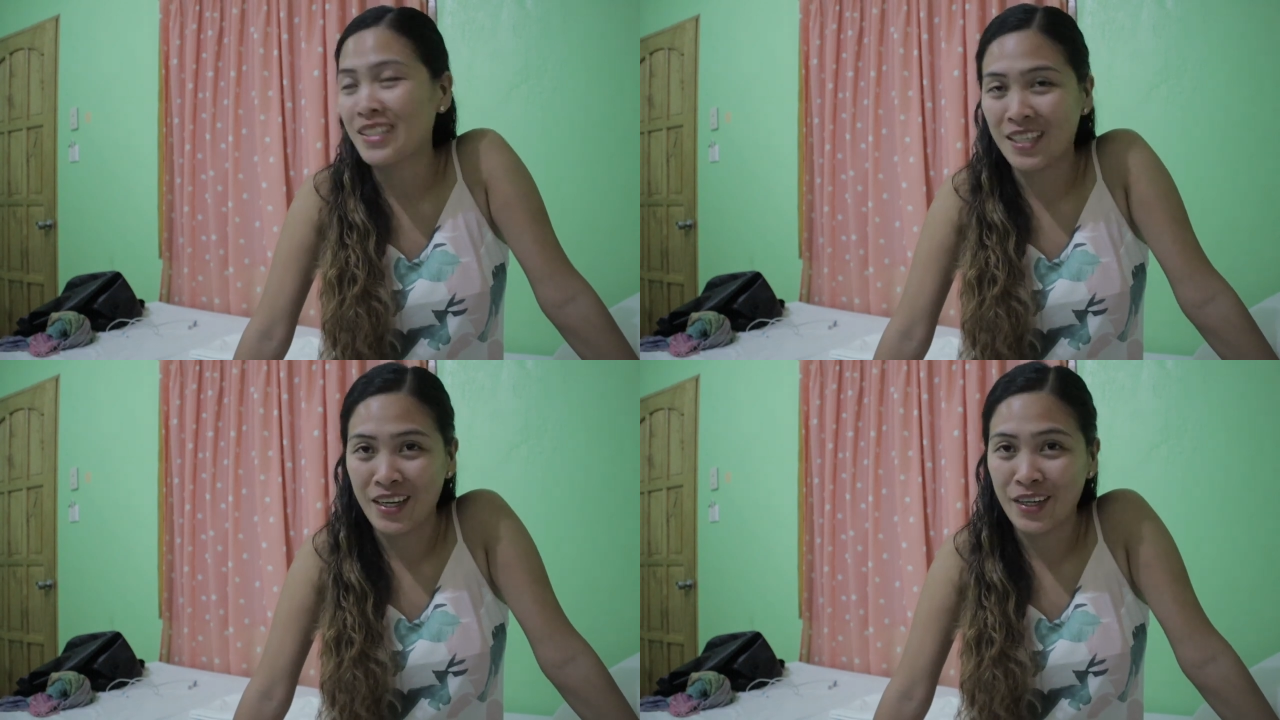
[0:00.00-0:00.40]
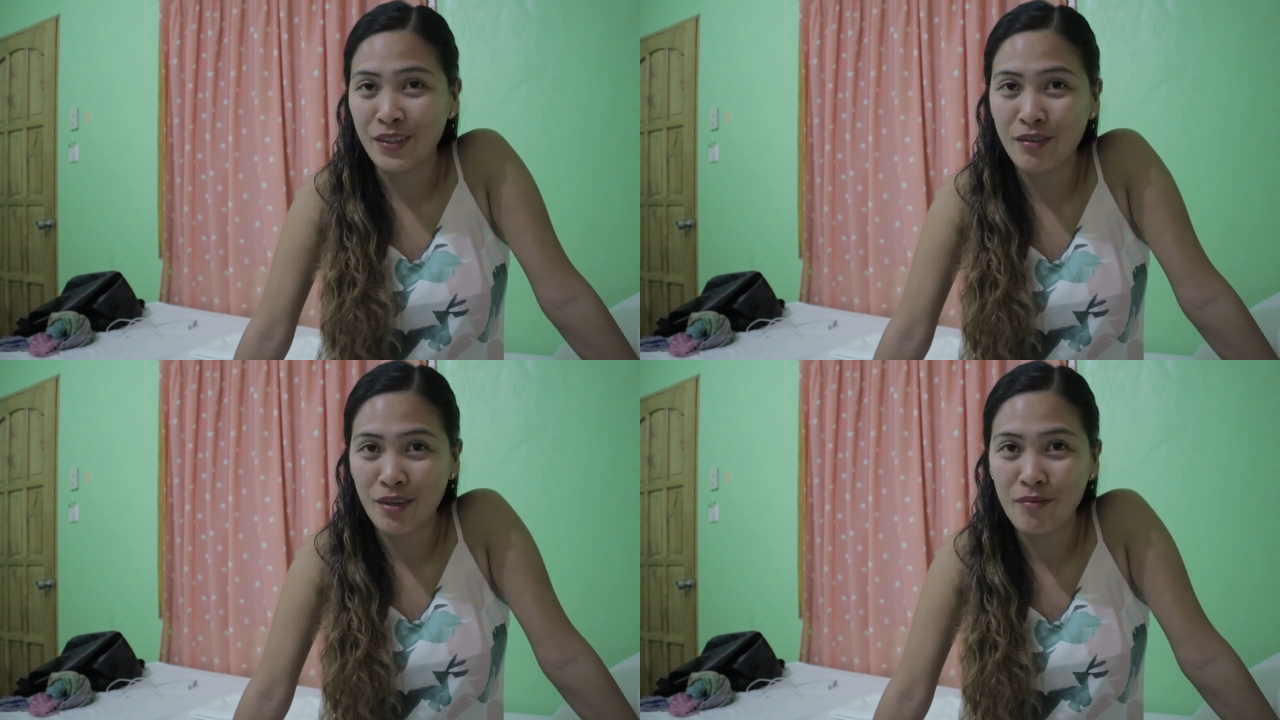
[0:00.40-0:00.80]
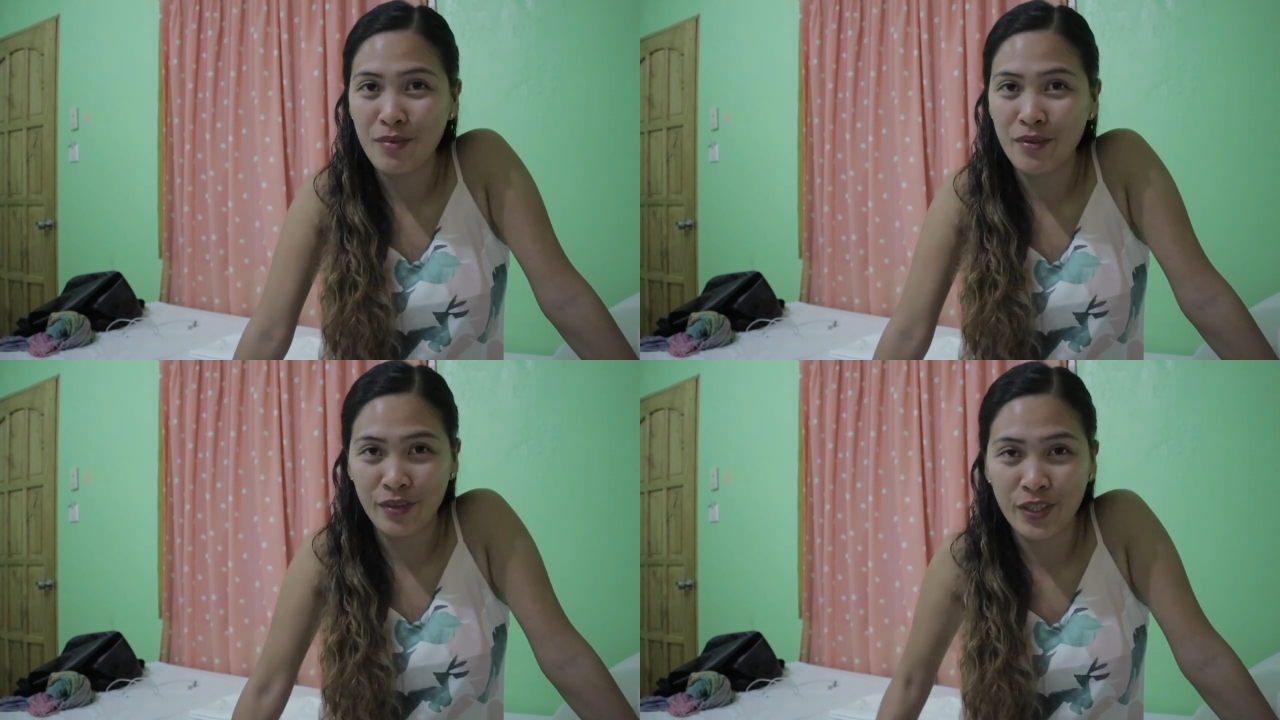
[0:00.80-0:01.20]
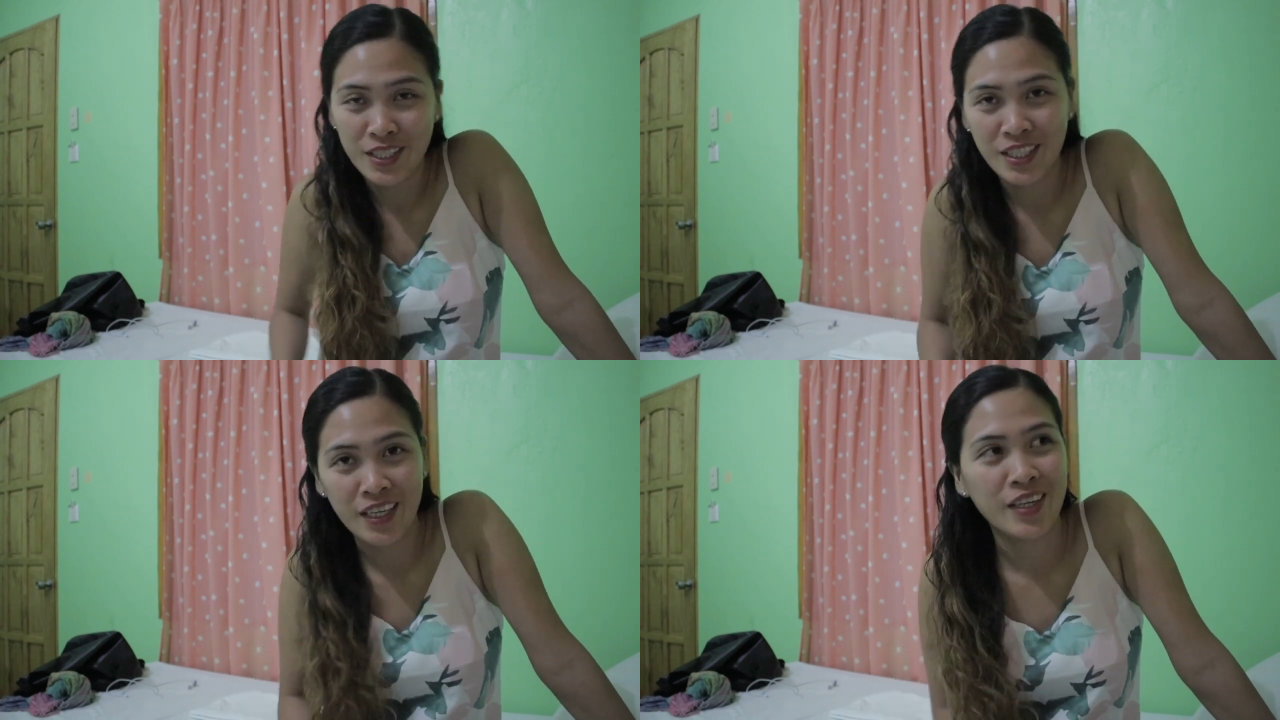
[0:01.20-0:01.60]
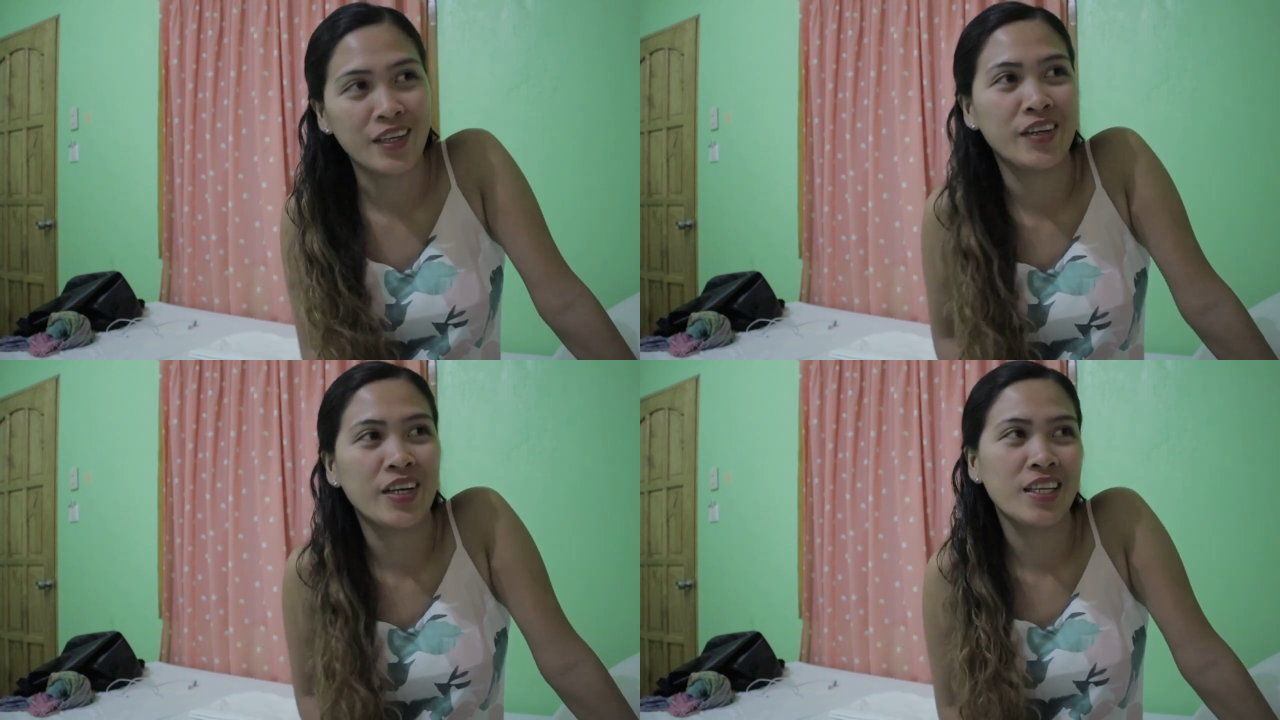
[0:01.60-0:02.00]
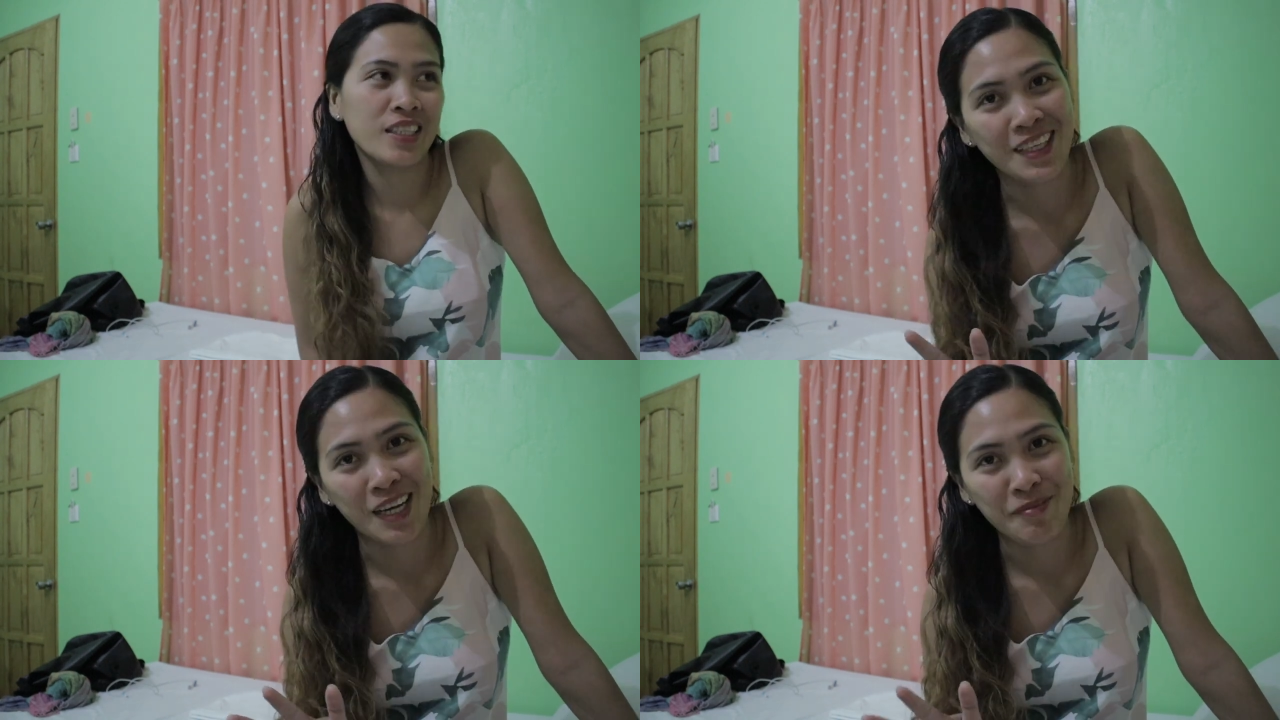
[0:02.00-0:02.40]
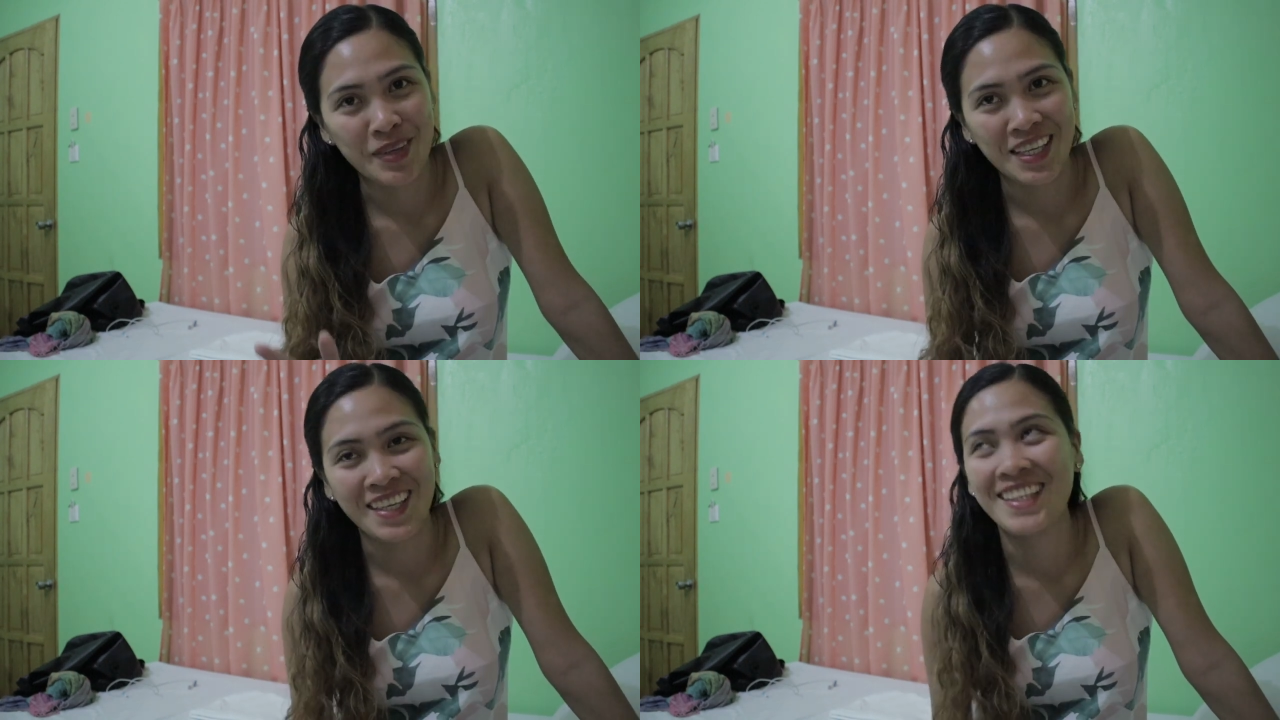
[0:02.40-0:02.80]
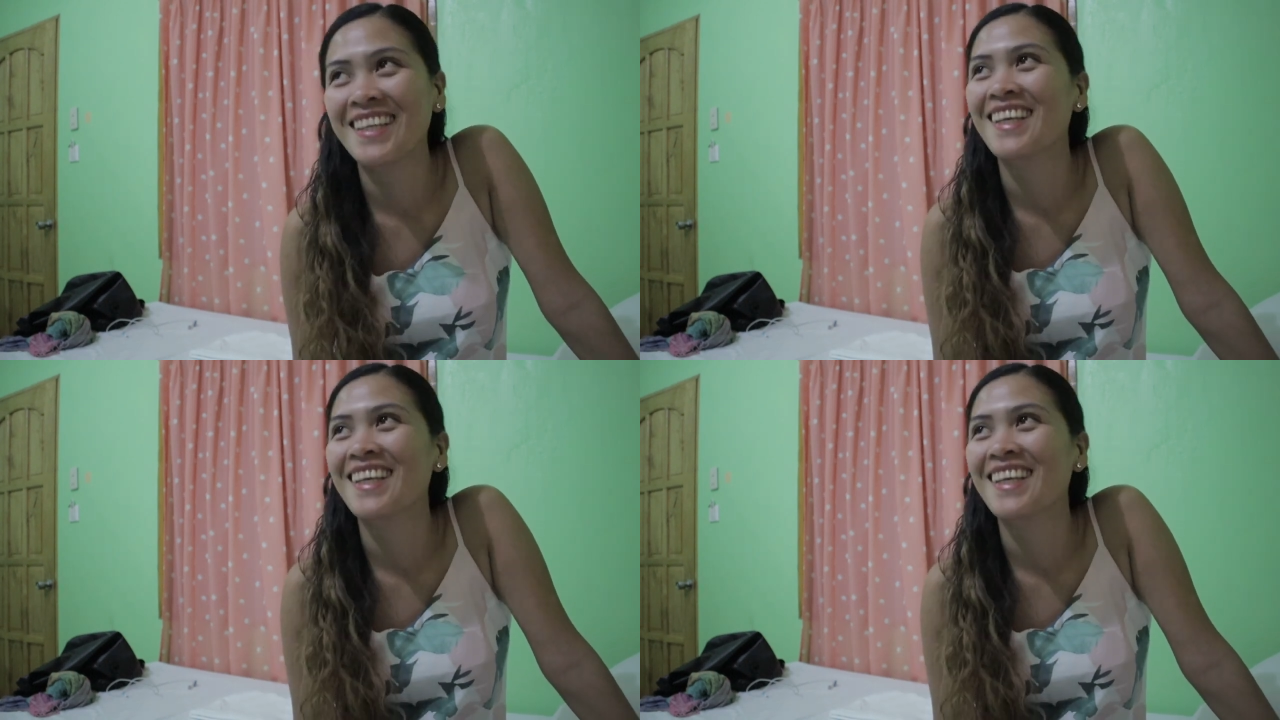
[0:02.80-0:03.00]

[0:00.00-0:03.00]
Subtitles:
tired from the first day here in Camiguin.